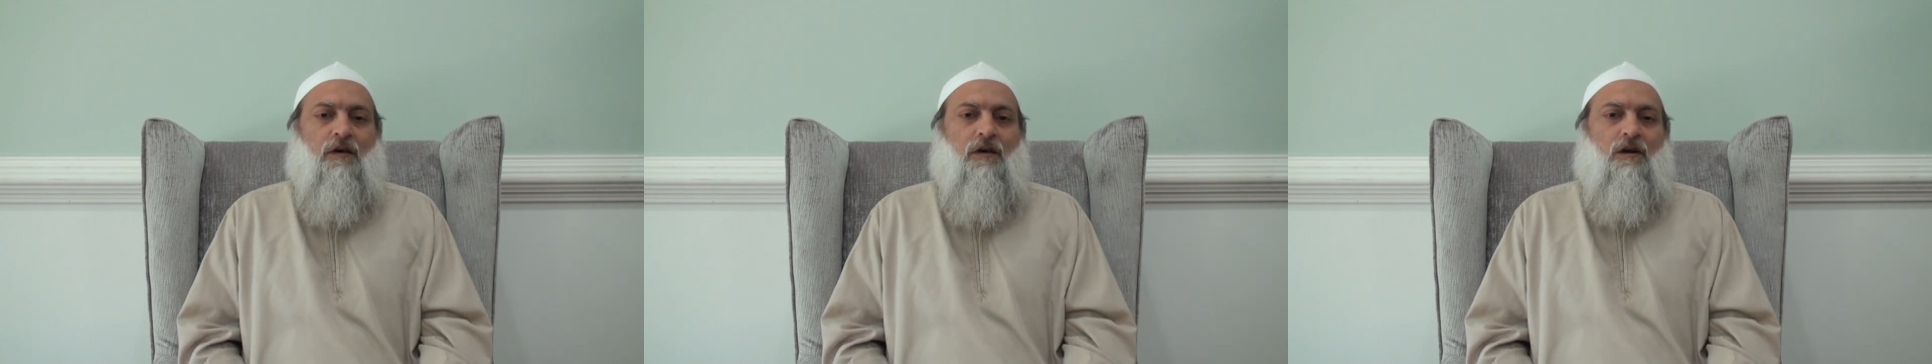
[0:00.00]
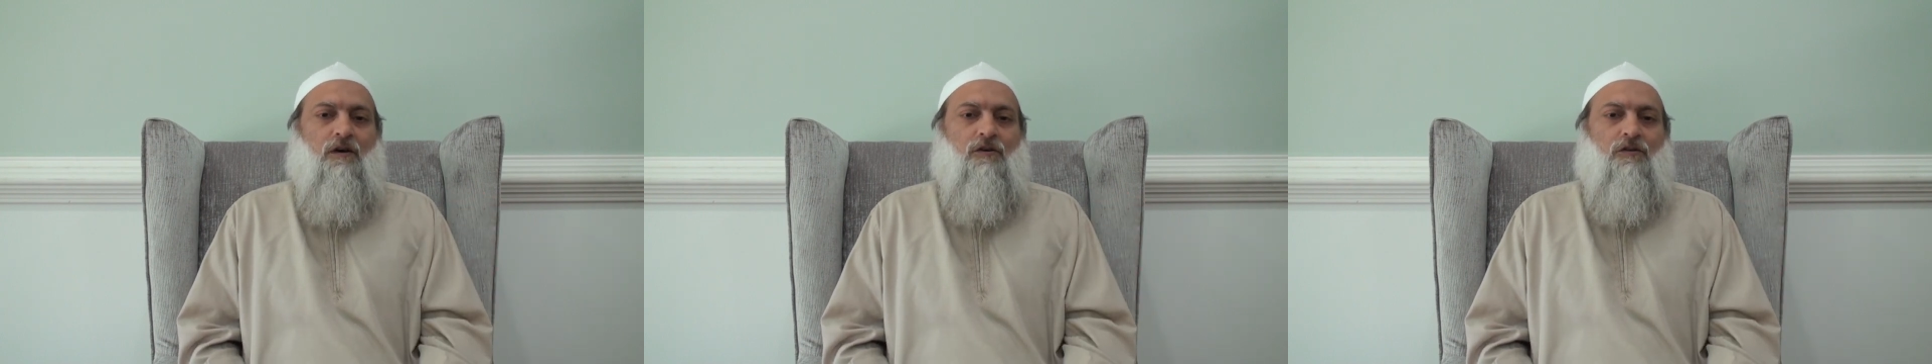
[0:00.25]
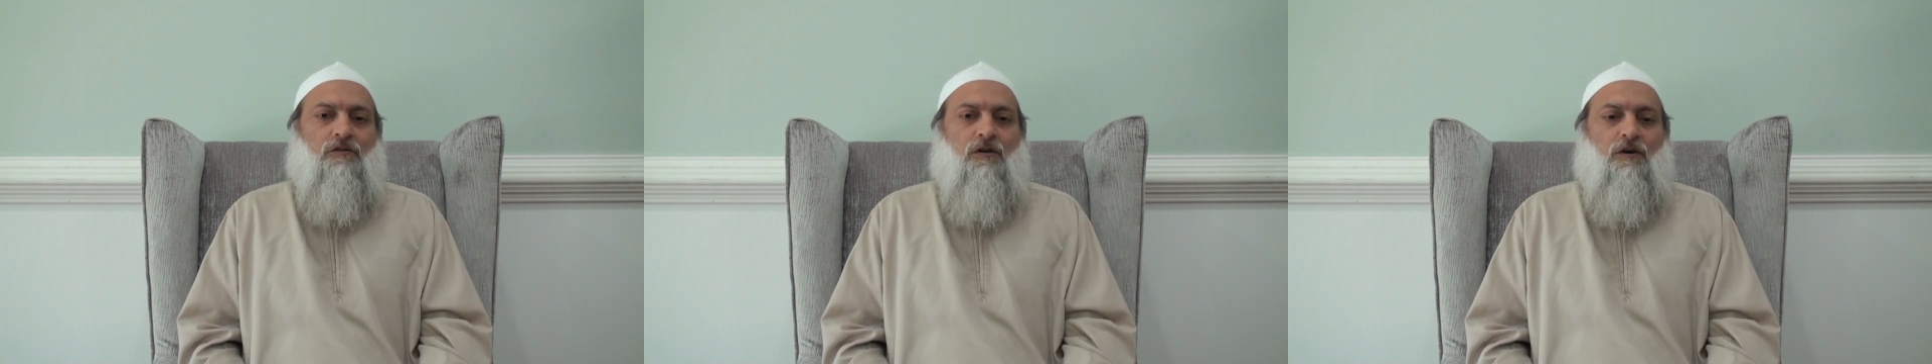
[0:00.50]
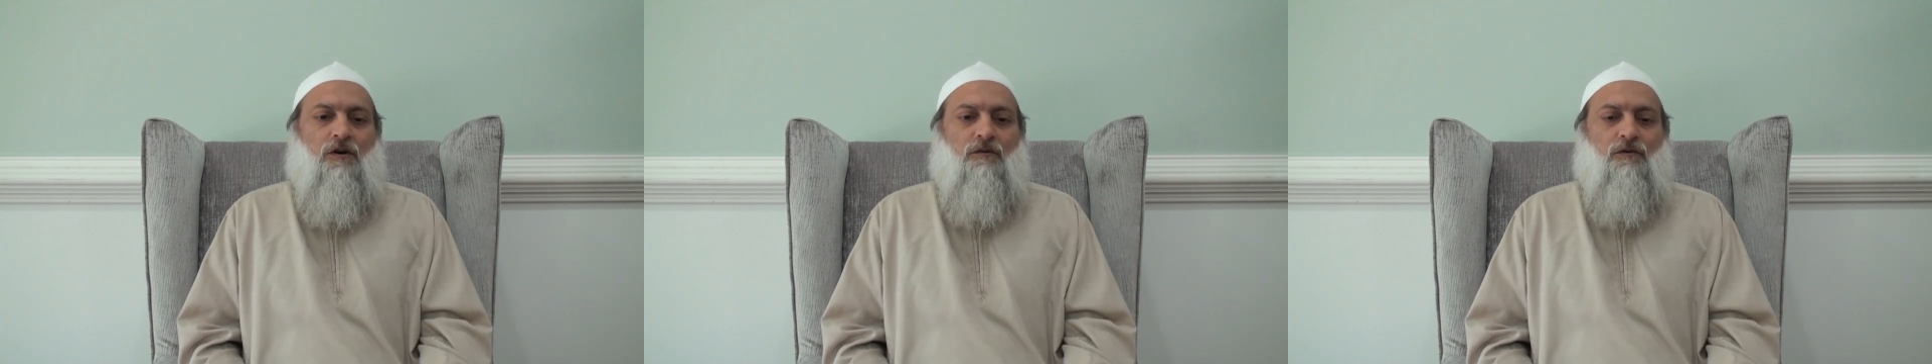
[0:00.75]
You know,
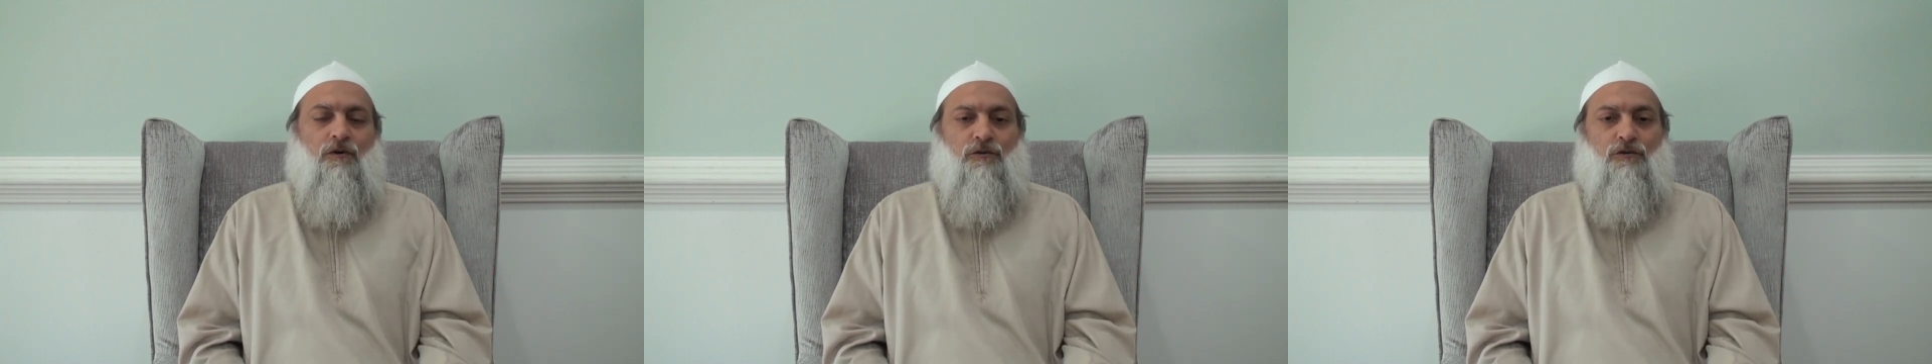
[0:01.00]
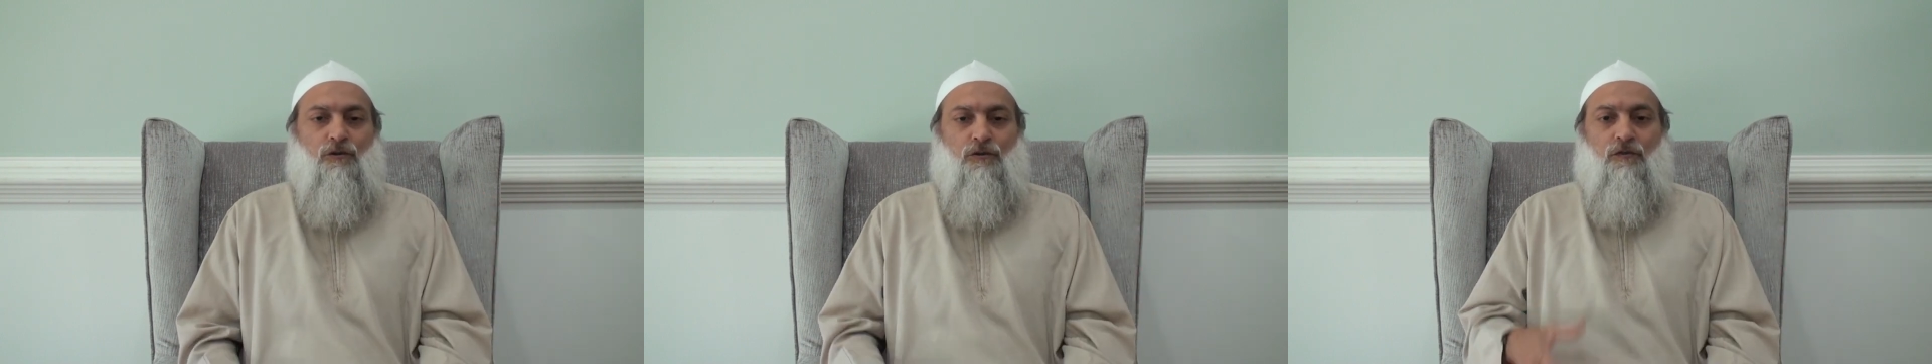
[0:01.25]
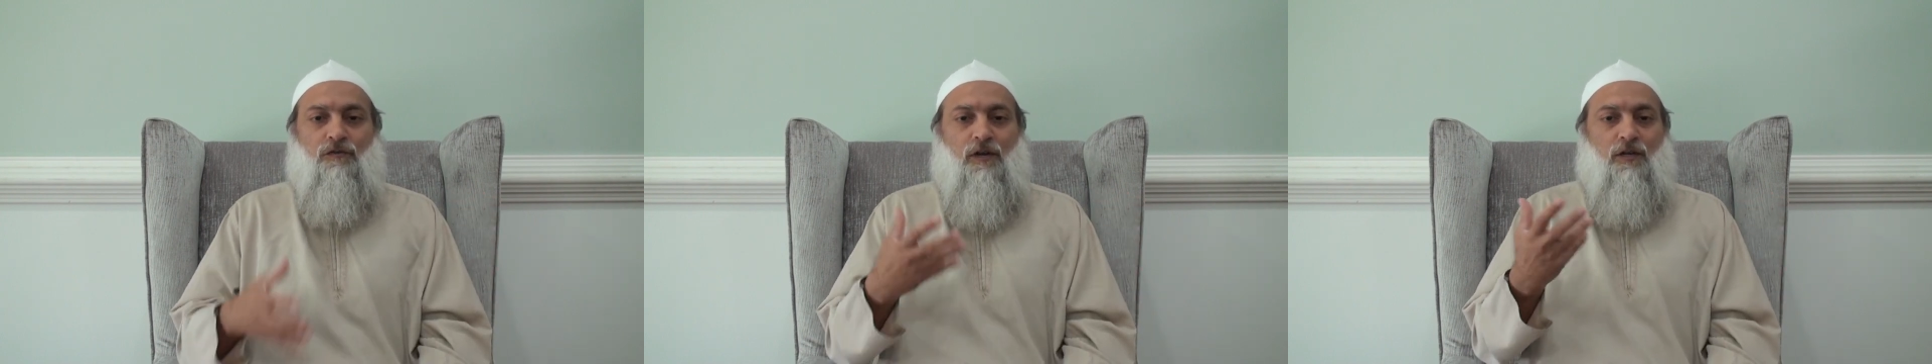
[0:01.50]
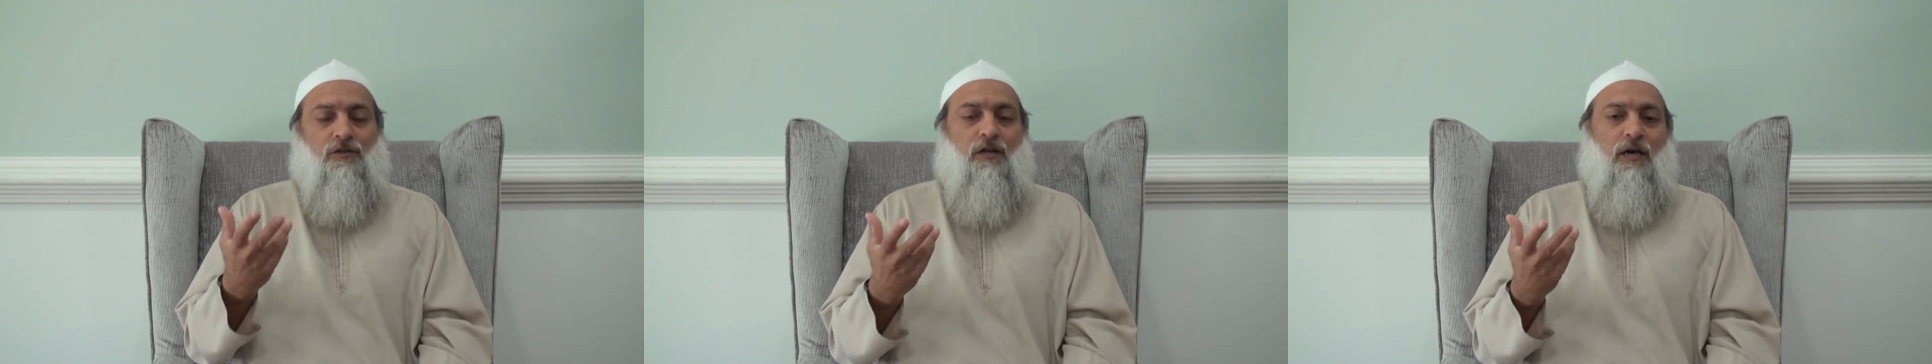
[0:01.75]
so of course Yusuf
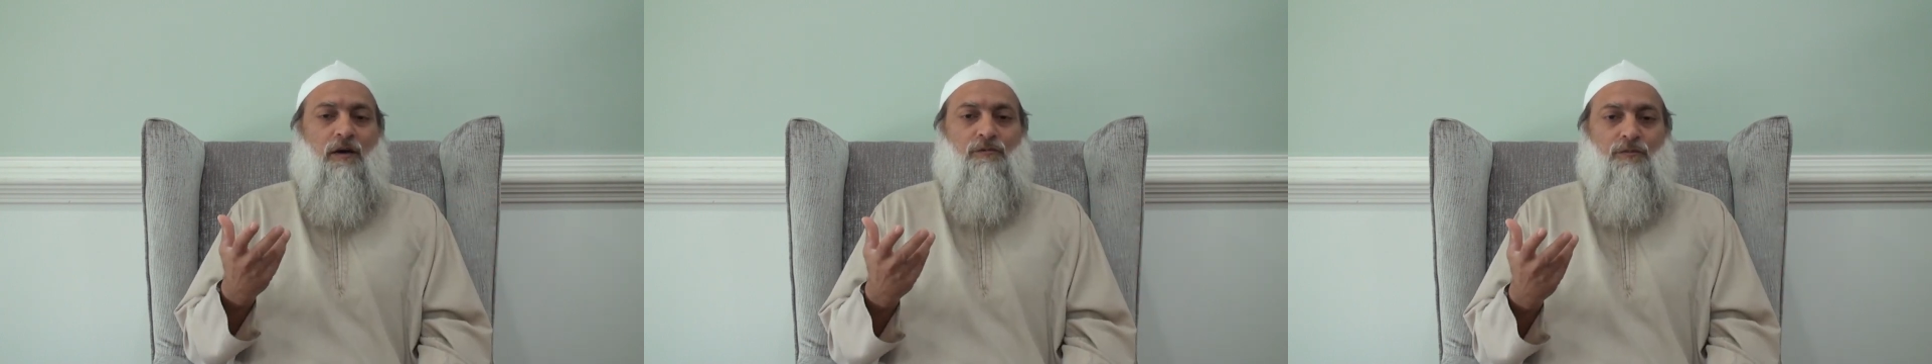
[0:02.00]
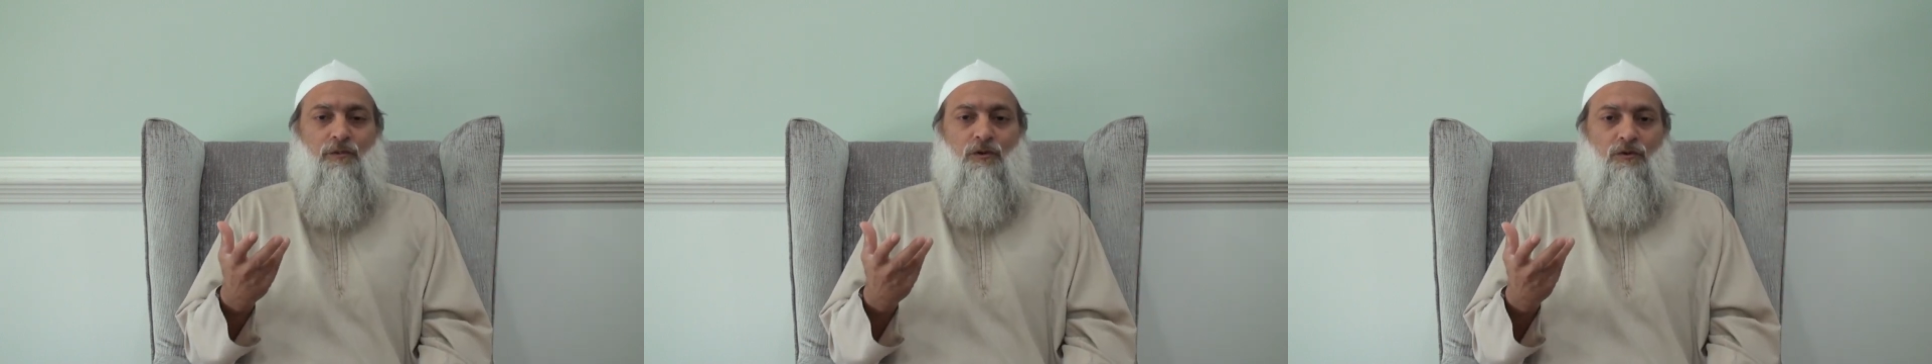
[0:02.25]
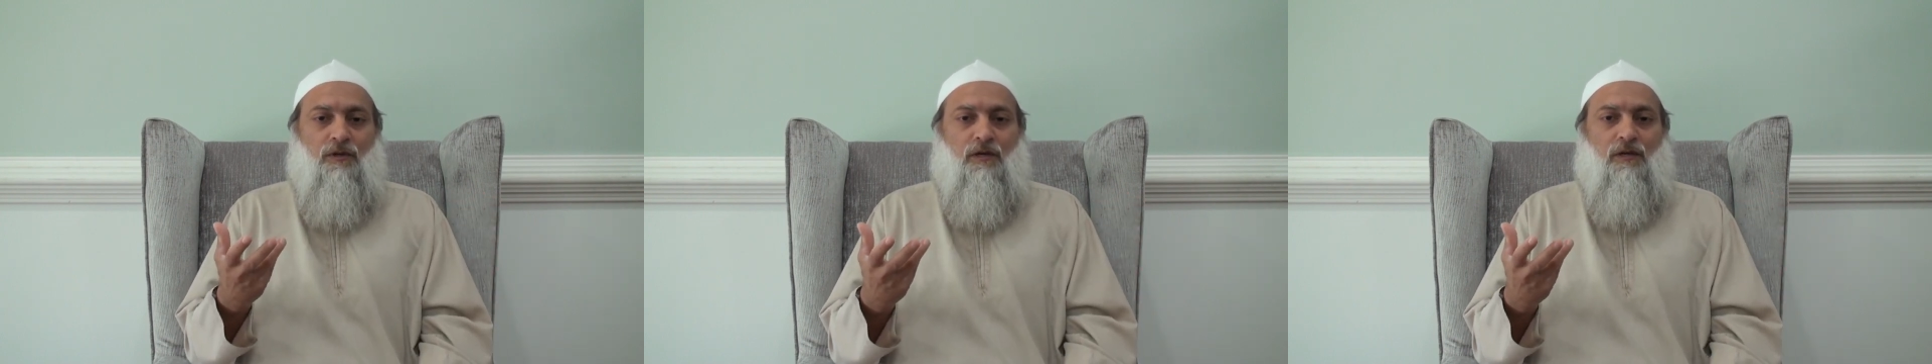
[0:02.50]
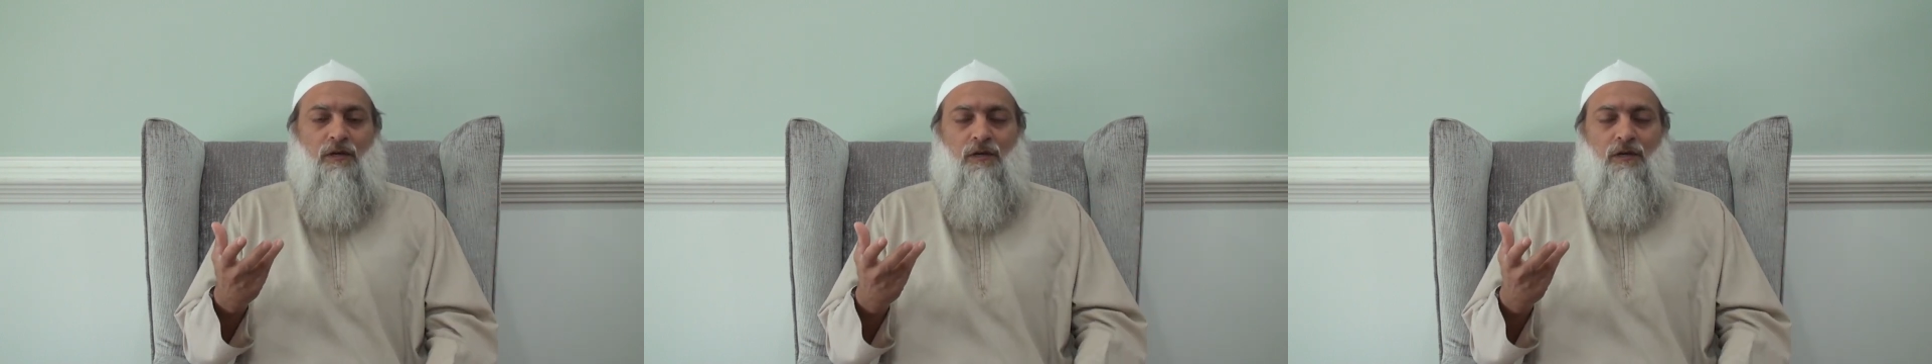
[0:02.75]
alayhis salam's beauty,